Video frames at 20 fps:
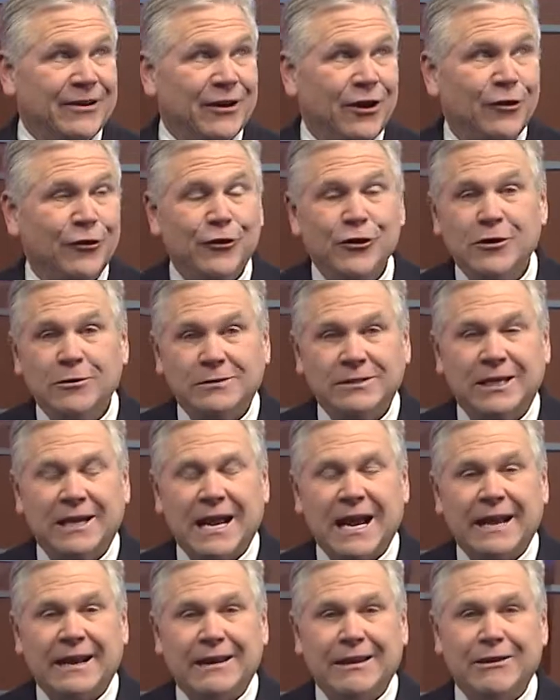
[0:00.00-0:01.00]
All new
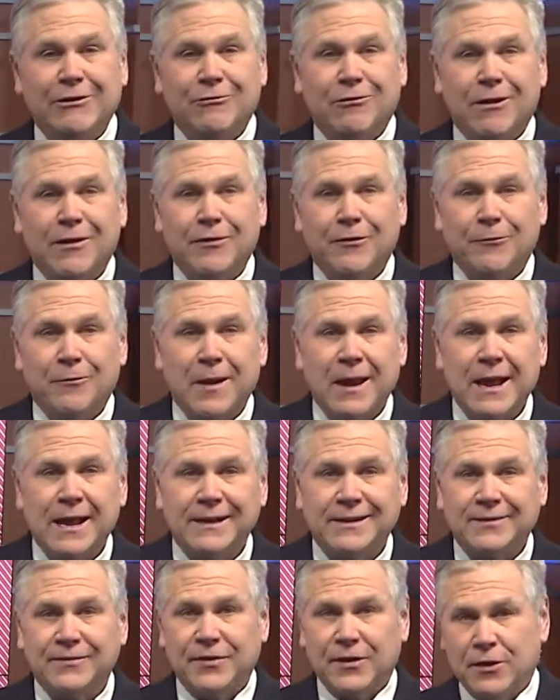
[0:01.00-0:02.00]
tonight here on The
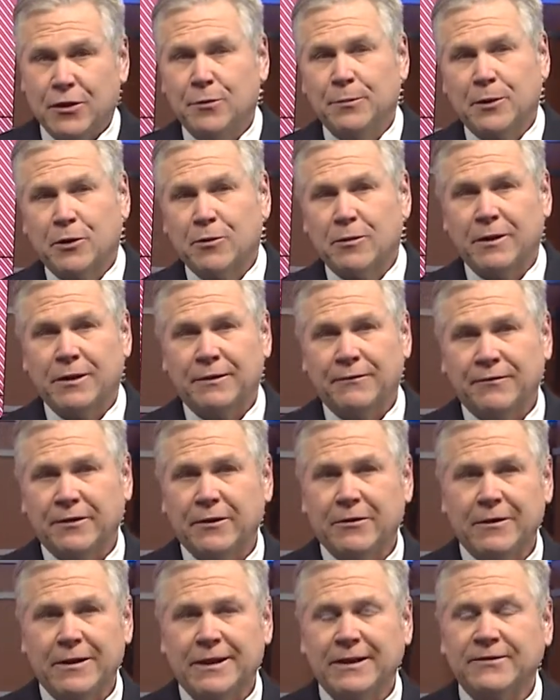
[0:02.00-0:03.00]
Rant, the Omicron
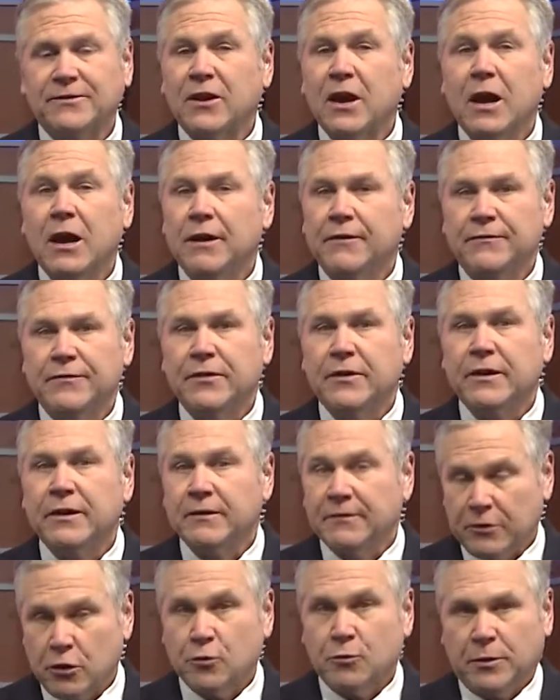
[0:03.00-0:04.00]
variant of
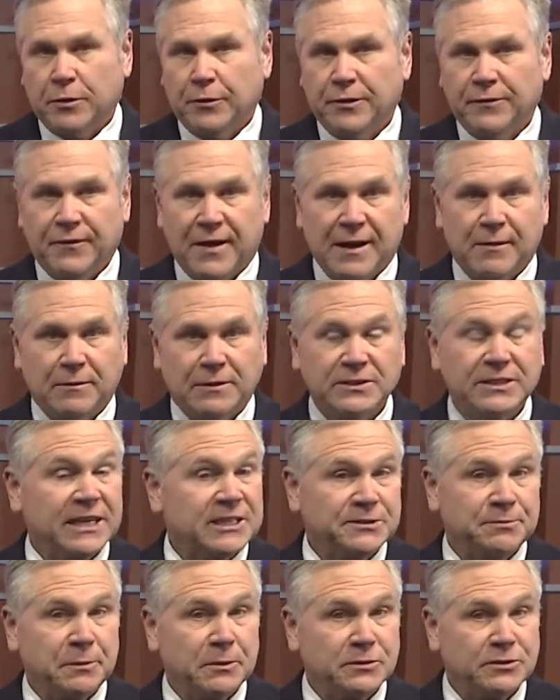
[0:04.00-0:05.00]
the coronavirus.
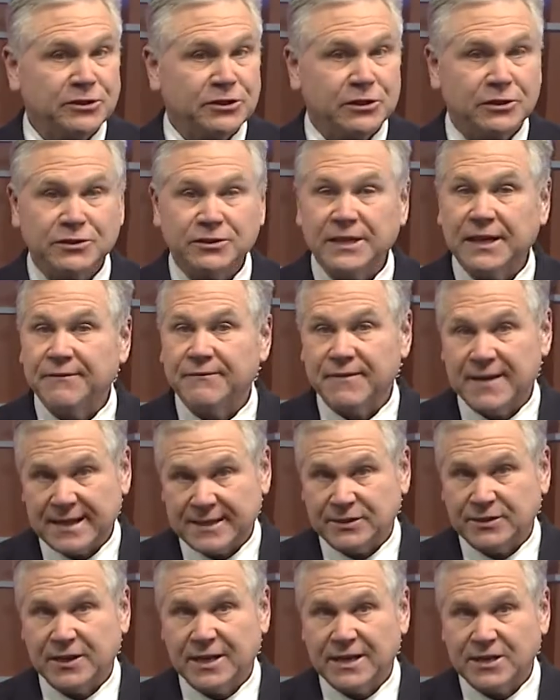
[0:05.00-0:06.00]
Experts still say
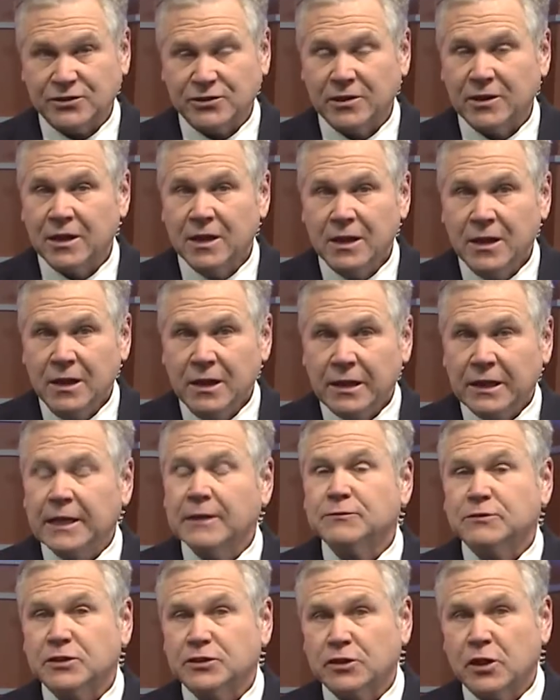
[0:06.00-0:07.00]
vaccination
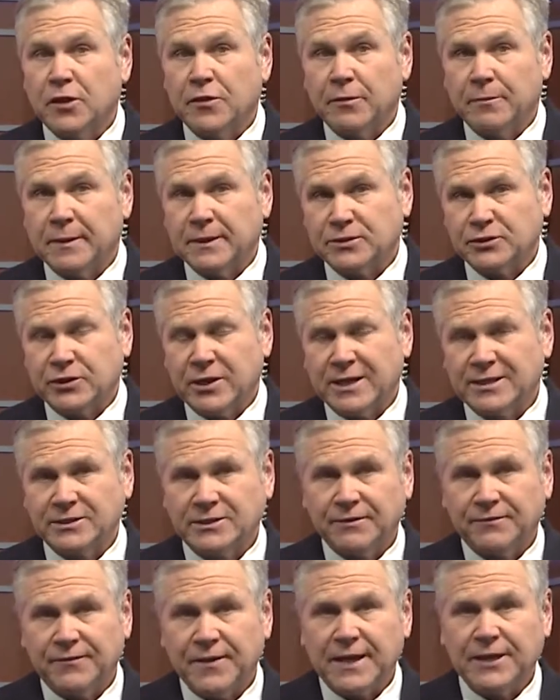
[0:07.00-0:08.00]
gives us all the best chance
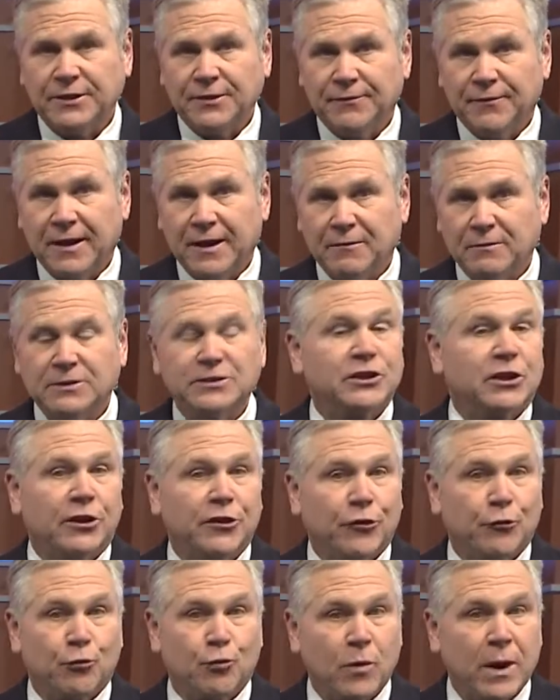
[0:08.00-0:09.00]
to fight the virus. And
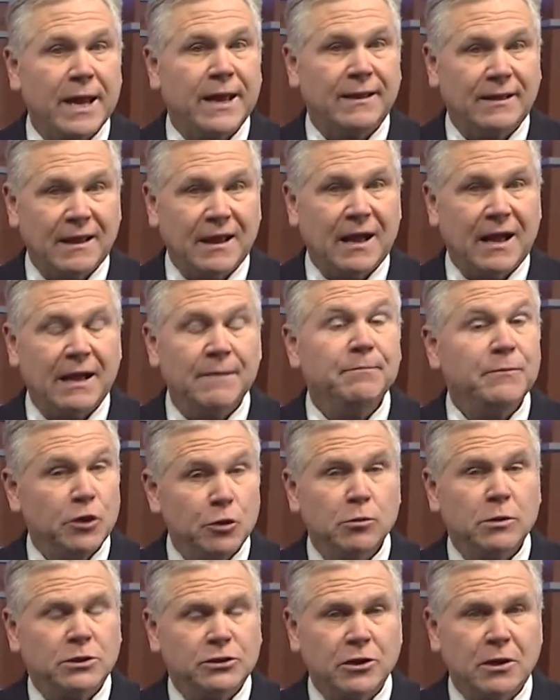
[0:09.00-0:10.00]
on The Rant line,
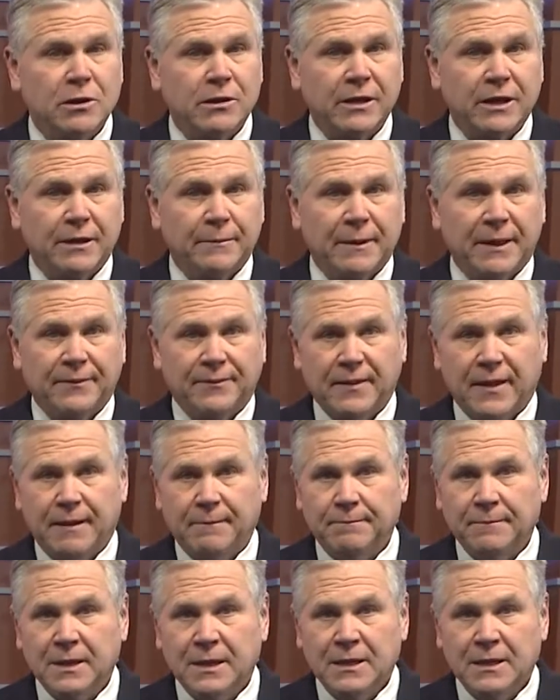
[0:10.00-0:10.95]
you were talking about that.